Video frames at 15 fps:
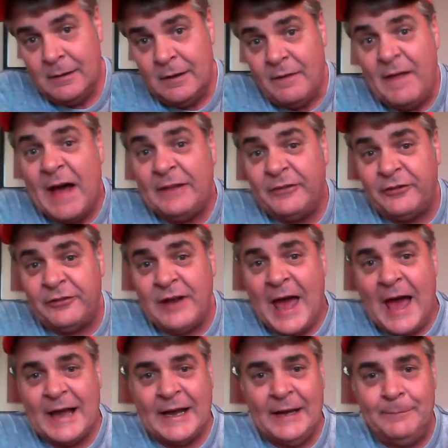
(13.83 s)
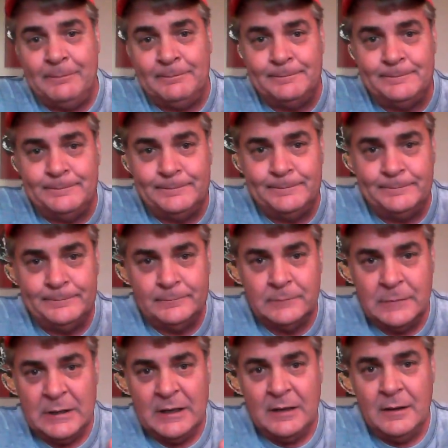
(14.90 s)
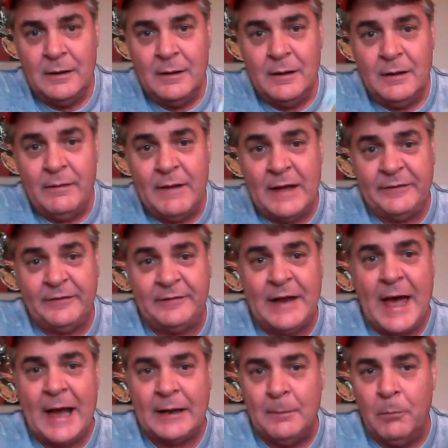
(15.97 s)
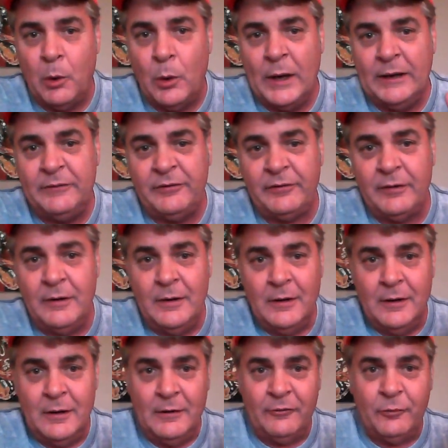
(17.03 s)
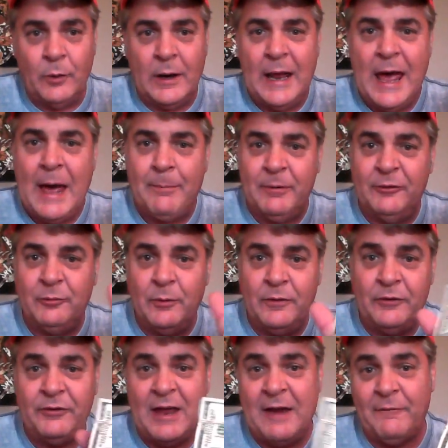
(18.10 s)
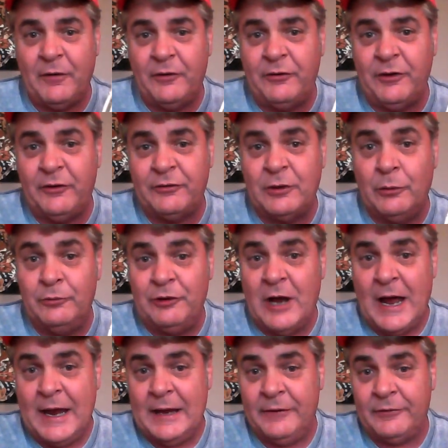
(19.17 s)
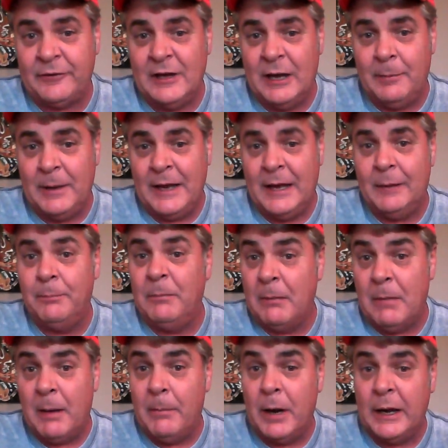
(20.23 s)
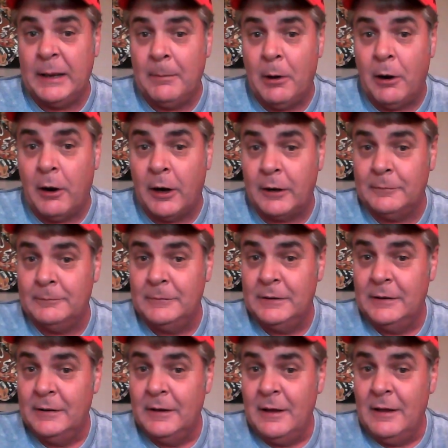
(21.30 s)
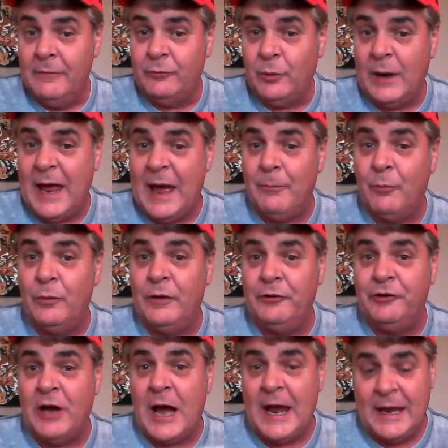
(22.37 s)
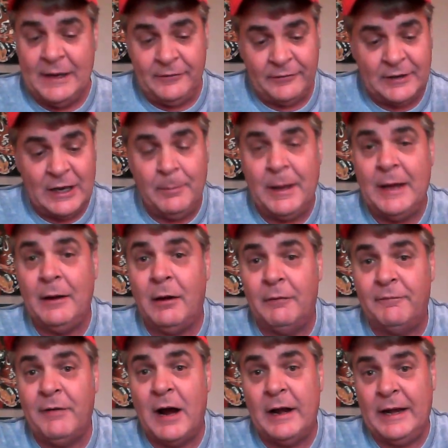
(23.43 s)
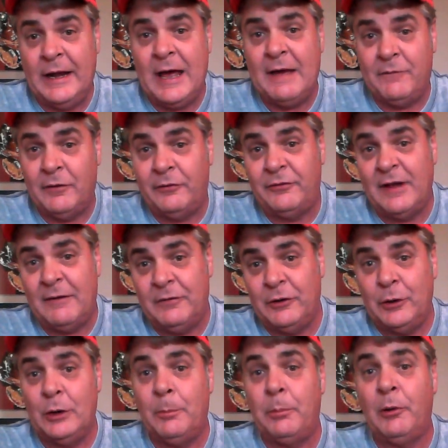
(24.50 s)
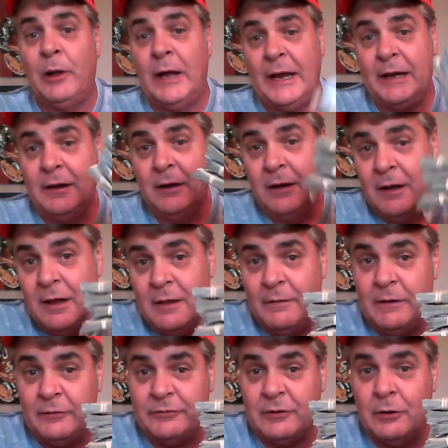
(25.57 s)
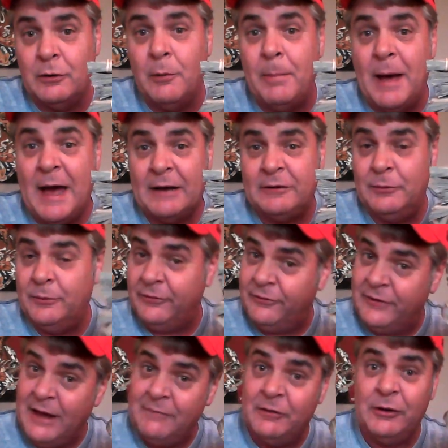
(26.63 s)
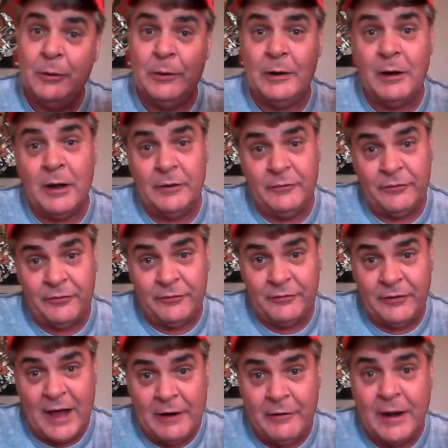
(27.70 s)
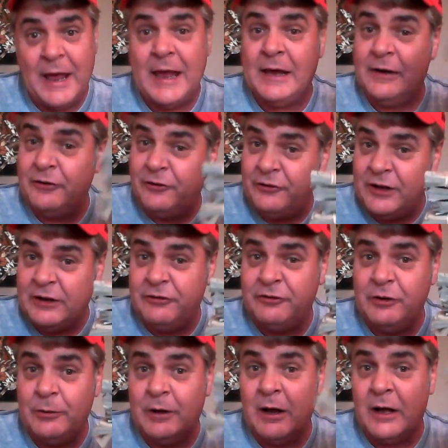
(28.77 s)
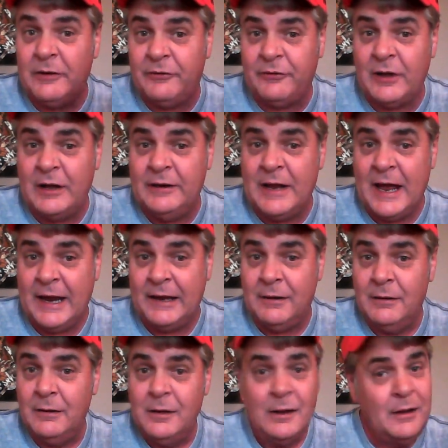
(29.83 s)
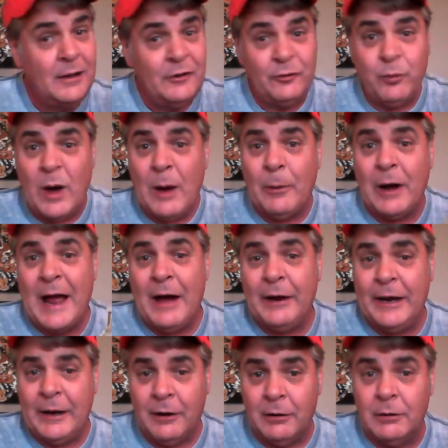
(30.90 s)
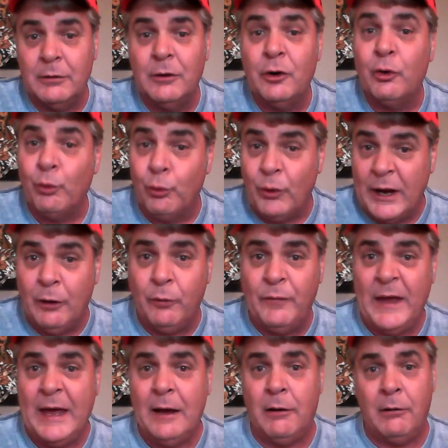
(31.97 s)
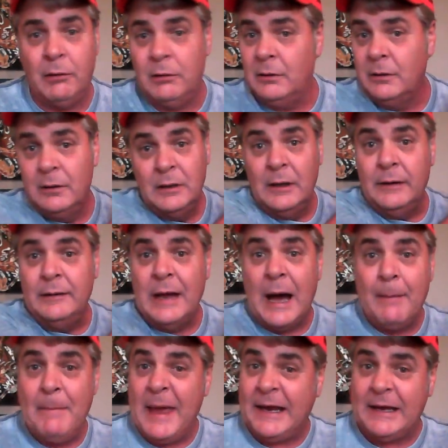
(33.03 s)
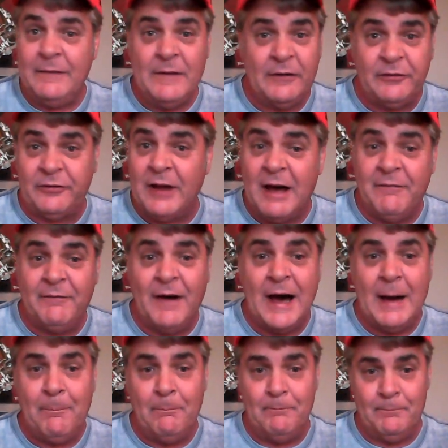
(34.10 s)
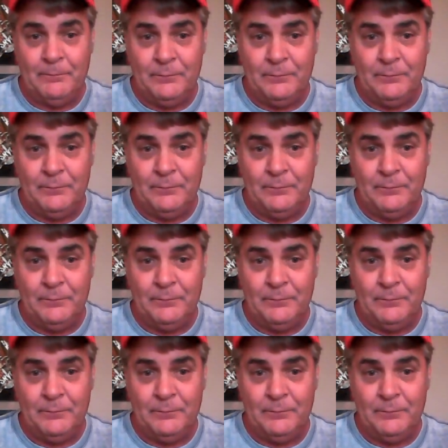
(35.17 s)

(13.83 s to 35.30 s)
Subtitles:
That's stacking. That's stacking, boys. It's what happens when the San Francisco Giants come in. Me and my buddy Mark. It's what happened when the Giants come in on Friday night for a 7-unit play. This is going to go back to a 7-unit on Saturday and a 6-unit on Sunday. That's why we're out here. Real deal. Not making this stuff up.